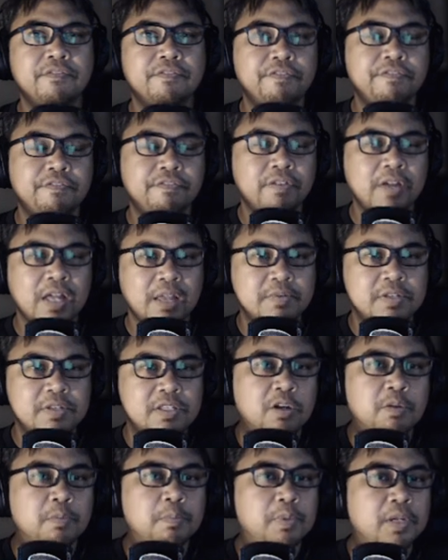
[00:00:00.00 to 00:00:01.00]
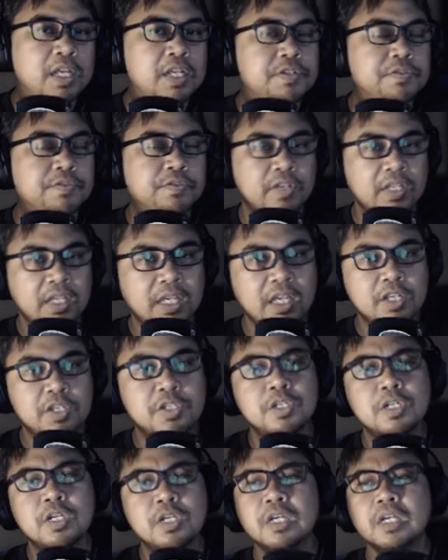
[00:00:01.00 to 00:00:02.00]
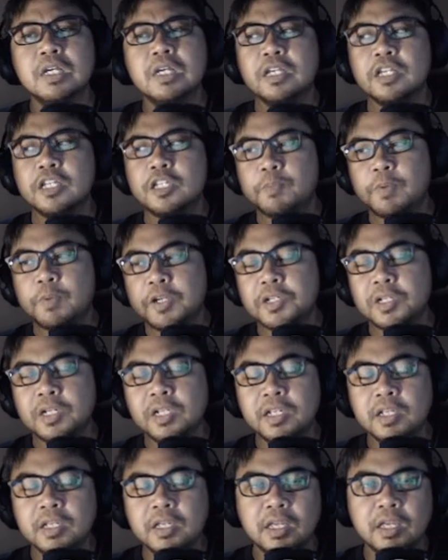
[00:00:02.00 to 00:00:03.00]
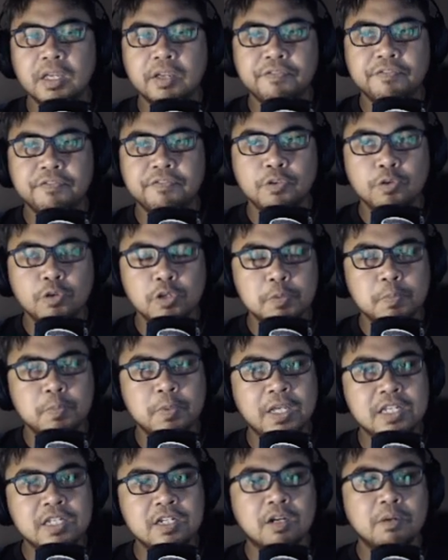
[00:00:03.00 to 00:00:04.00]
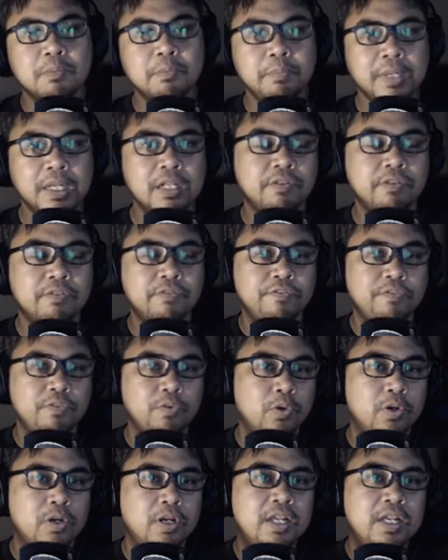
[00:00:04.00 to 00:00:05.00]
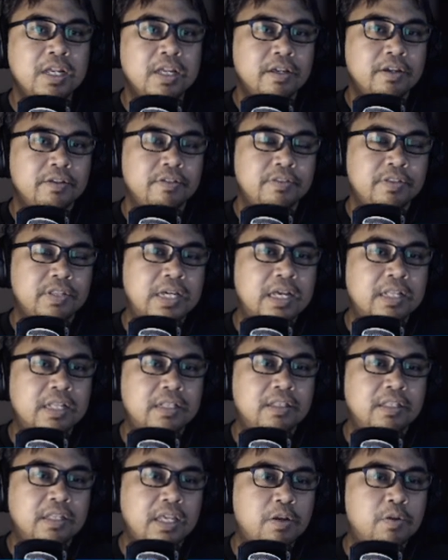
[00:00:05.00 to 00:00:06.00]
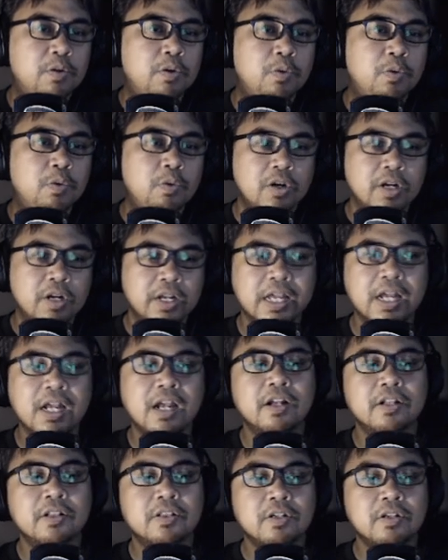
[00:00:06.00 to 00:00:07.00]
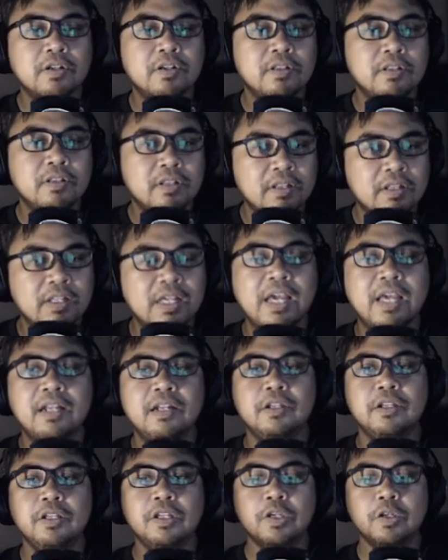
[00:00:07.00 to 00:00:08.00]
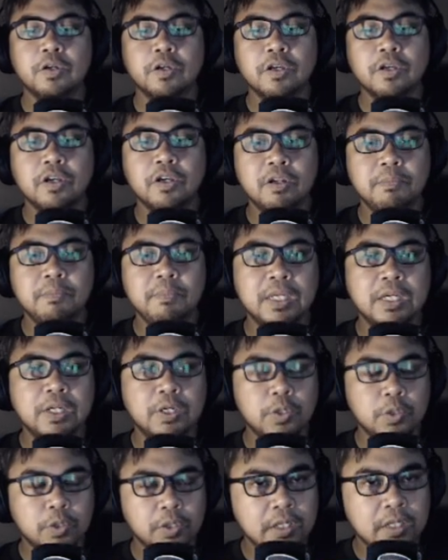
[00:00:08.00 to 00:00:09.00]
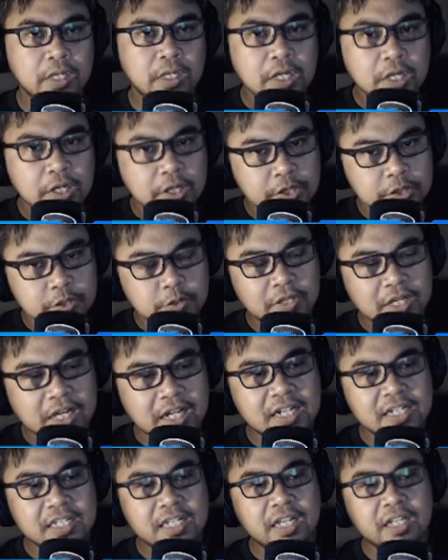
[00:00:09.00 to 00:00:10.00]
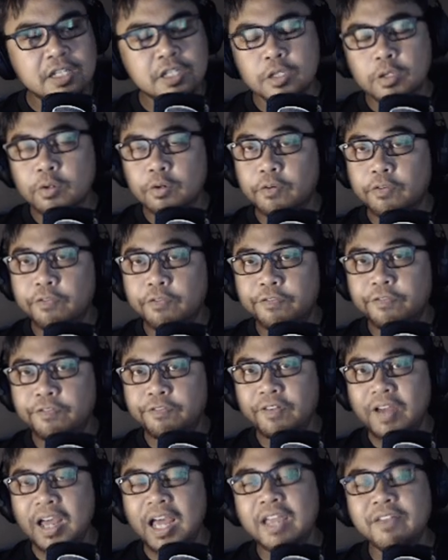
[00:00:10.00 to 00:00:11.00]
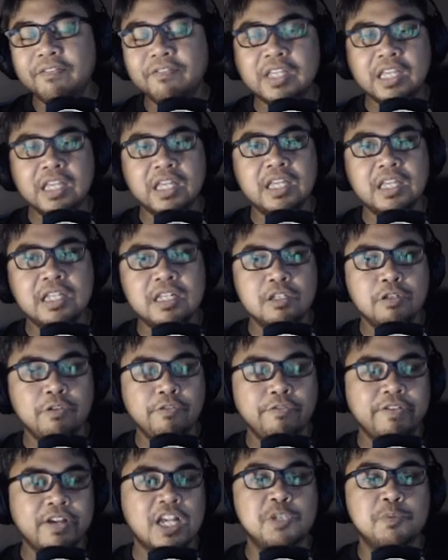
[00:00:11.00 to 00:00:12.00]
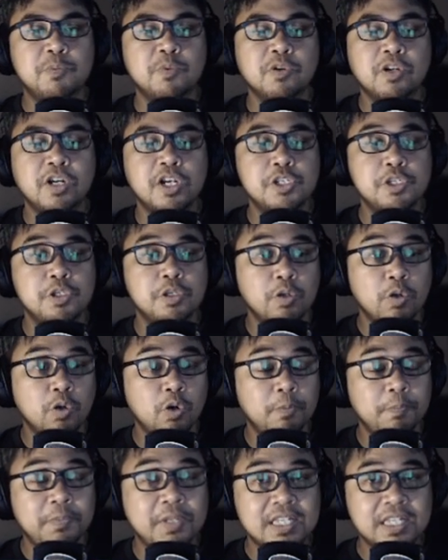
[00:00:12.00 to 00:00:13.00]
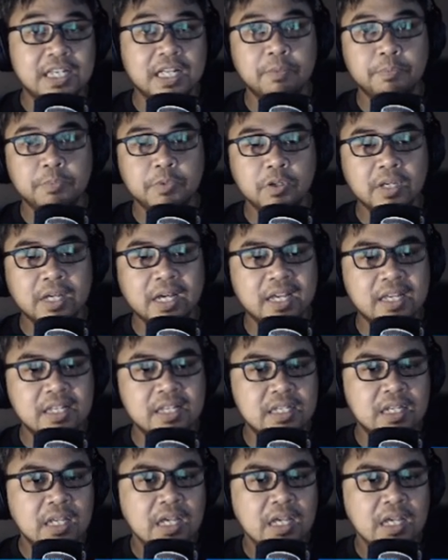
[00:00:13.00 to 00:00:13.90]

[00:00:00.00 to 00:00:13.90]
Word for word: five star plays for each, especially if those plays are built for that hero or character, then you're gonna be good. So that is it. So five keys to fast progression. Hope this helped you guys.